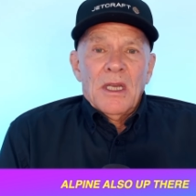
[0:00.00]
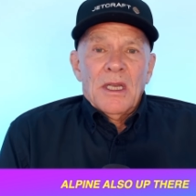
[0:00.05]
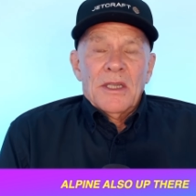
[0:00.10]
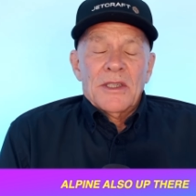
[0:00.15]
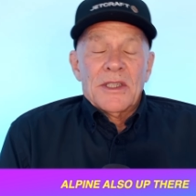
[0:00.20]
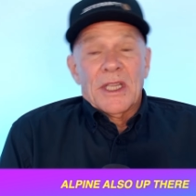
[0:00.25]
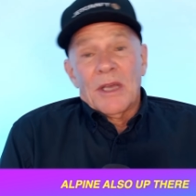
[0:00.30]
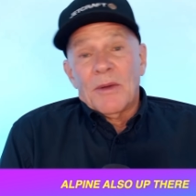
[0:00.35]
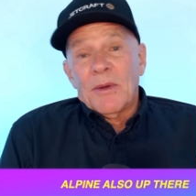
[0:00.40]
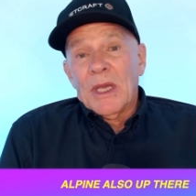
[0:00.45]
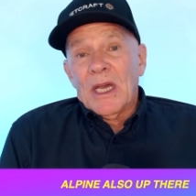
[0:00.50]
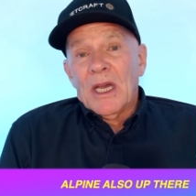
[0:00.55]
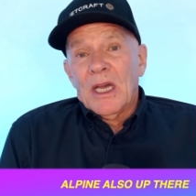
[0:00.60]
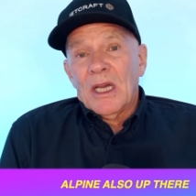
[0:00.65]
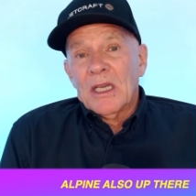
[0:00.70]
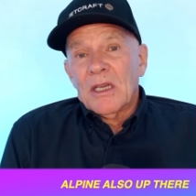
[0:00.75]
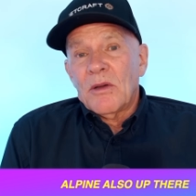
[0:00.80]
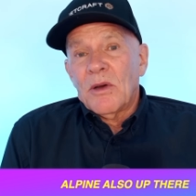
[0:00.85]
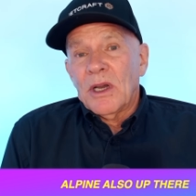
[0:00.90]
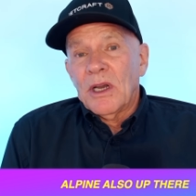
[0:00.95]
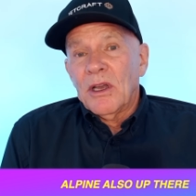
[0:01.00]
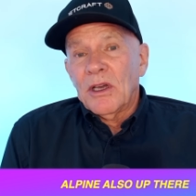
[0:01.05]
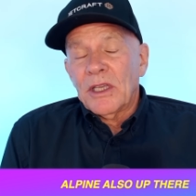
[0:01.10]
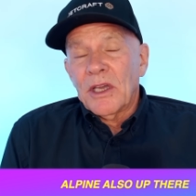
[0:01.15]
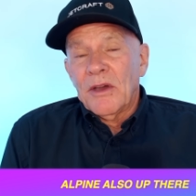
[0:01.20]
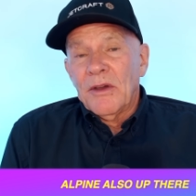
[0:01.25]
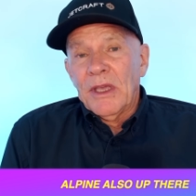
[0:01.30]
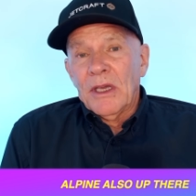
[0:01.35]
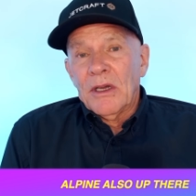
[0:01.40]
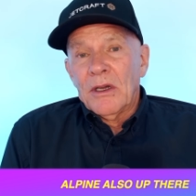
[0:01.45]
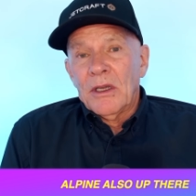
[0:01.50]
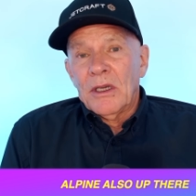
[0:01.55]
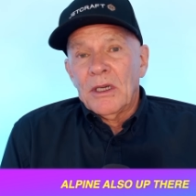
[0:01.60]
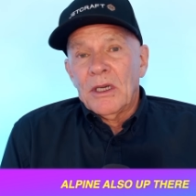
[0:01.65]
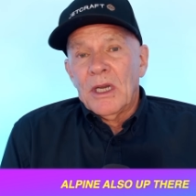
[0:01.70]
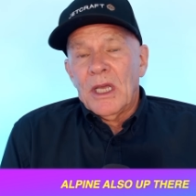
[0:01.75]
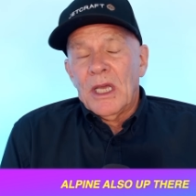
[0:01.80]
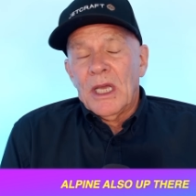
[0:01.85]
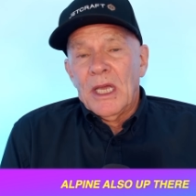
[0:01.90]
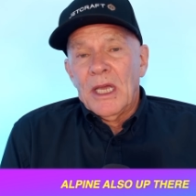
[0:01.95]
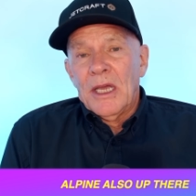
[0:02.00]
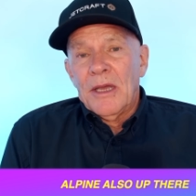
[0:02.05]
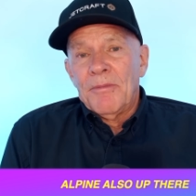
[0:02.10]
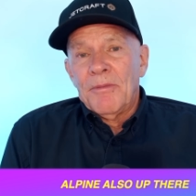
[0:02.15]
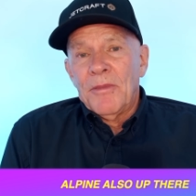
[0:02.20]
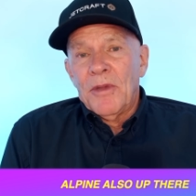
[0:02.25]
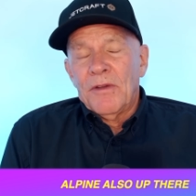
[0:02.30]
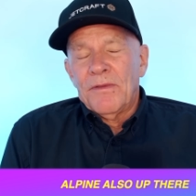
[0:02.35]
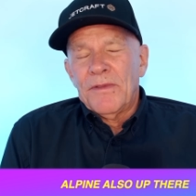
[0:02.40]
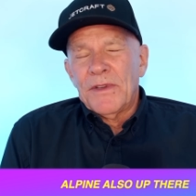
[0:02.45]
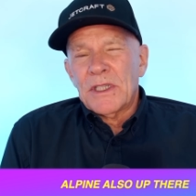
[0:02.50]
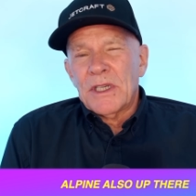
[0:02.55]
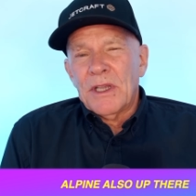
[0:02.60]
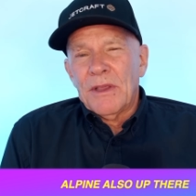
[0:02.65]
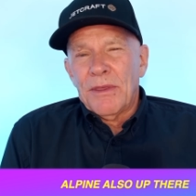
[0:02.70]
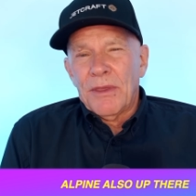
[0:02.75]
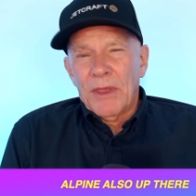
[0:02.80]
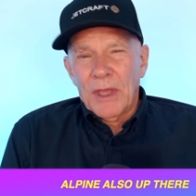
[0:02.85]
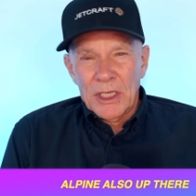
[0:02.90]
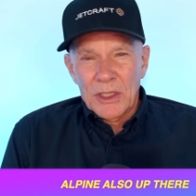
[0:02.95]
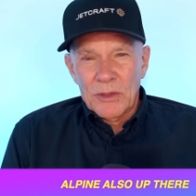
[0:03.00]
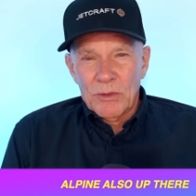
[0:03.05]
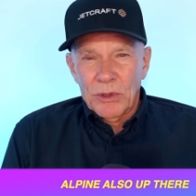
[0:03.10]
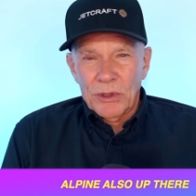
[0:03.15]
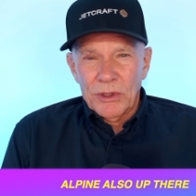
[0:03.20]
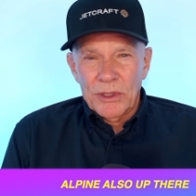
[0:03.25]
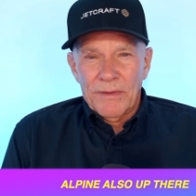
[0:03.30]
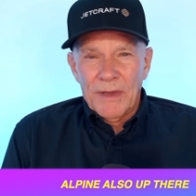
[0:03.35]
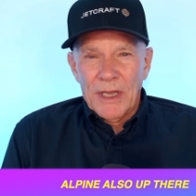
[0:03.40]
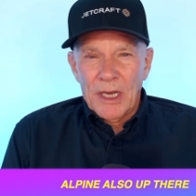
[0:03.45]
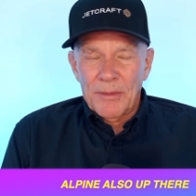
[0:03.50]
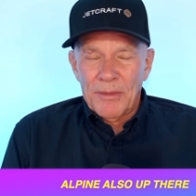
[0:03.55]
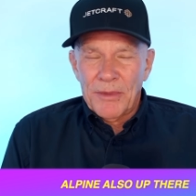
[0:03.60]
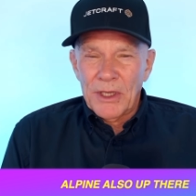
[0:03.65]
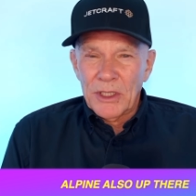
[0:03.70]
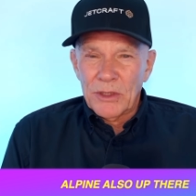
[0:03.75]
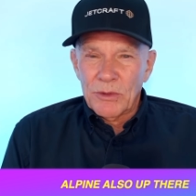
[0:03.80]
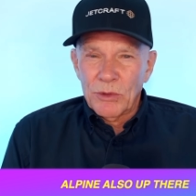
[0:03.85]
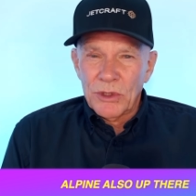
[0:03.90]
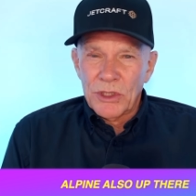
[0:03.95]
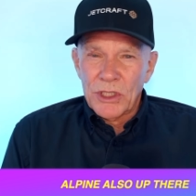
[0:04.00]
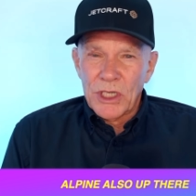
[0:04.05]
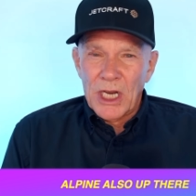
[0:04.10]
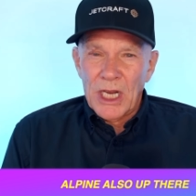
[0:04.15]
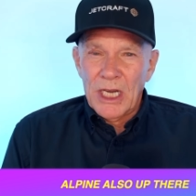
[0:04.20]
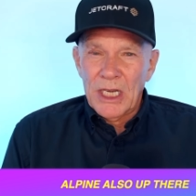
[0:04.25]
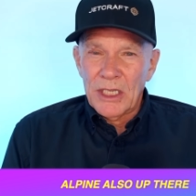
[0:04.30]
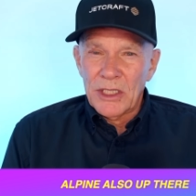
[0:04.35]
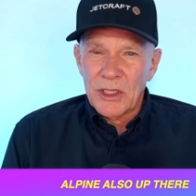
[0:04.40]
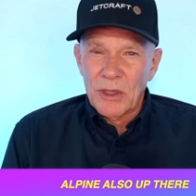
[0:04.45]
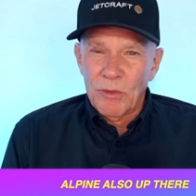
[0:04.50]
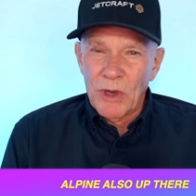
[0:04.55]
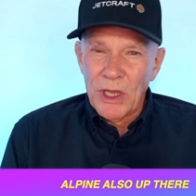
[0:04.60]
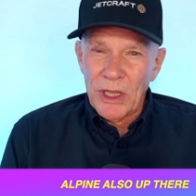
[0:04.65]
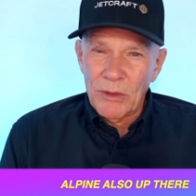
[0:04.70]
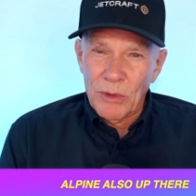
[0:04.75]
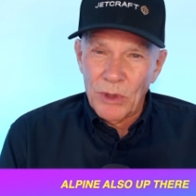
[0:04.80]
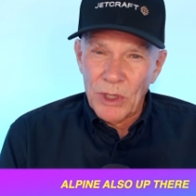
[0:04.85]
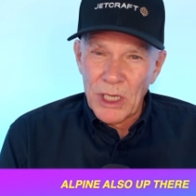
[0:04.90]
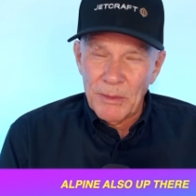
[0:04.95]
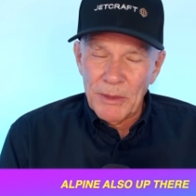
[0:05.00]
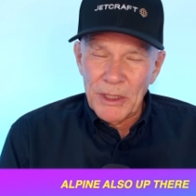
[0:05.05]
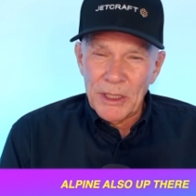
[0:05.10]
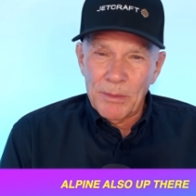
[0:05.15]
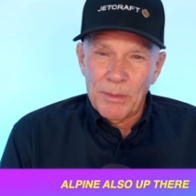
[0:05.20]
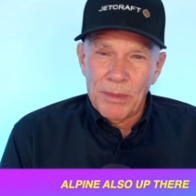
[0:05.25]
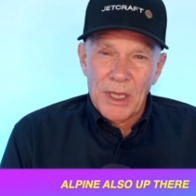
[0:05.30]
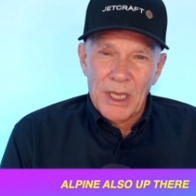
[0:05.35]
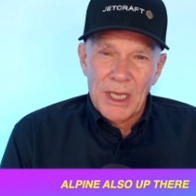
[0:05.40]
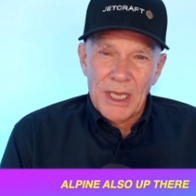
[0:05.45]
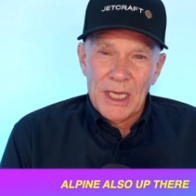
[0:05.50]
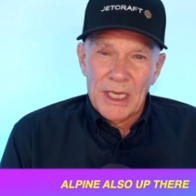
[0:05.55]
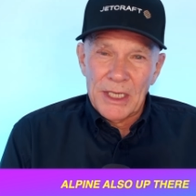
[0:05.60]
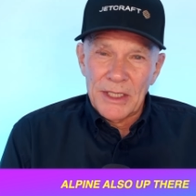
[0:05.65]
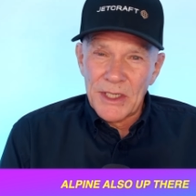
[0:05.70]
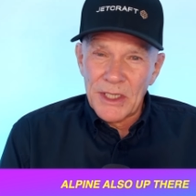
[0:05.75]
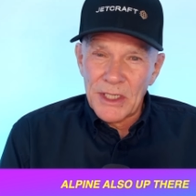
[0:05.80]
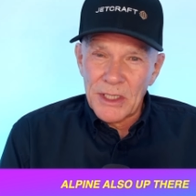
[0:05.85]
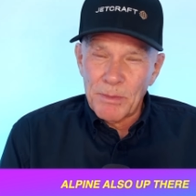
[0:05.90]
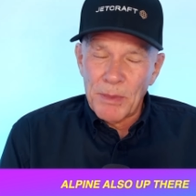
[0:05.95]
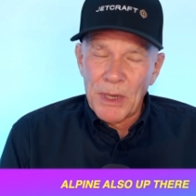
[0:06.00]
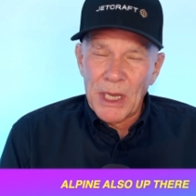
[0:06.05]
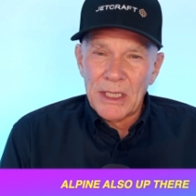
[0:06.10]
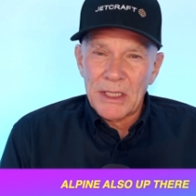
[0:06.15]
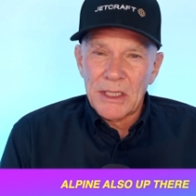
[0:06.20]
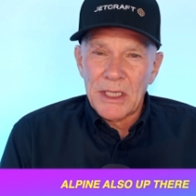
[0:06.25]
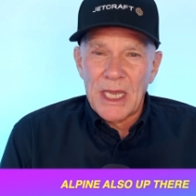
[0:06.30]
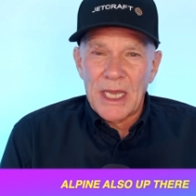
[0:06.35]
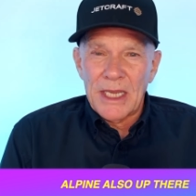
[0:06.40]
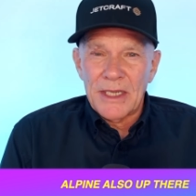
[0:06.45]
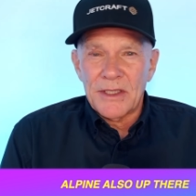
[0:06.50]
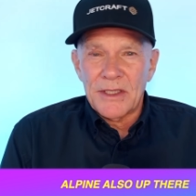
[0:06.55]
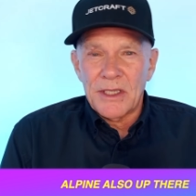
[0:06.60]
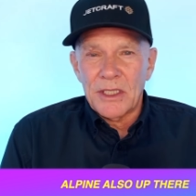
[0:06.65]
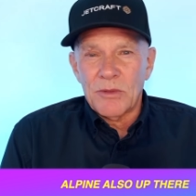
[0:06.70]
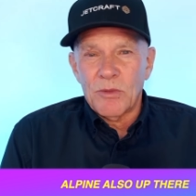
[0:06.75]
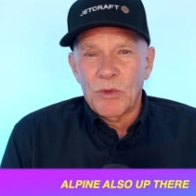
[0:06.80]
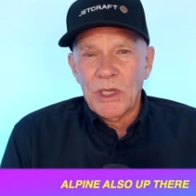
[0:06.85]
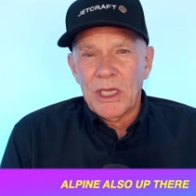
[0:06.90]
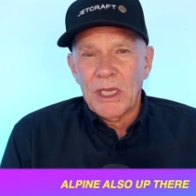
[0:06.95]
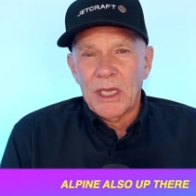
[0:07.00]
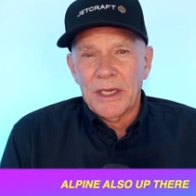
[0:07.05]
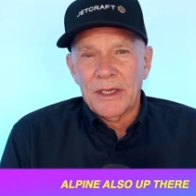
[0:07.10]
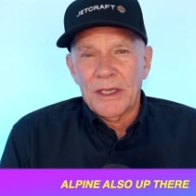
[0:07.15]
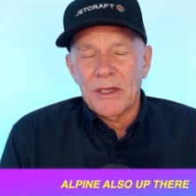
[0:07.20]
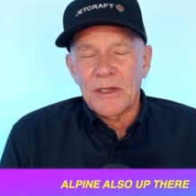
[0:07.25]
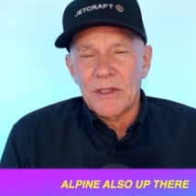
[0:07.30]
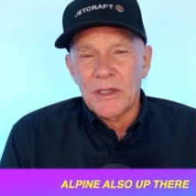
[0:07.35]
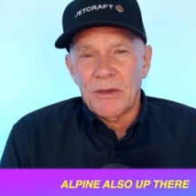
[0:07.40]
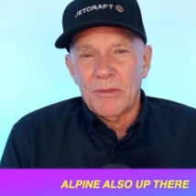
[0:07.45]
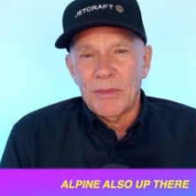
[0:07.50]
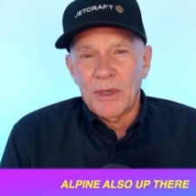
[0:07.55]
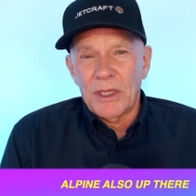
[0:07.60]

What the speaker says: So there we are, quite a lot going on. Obviously things will develop, things will change, the weather will come into play, I suspect, as this weekend goes on.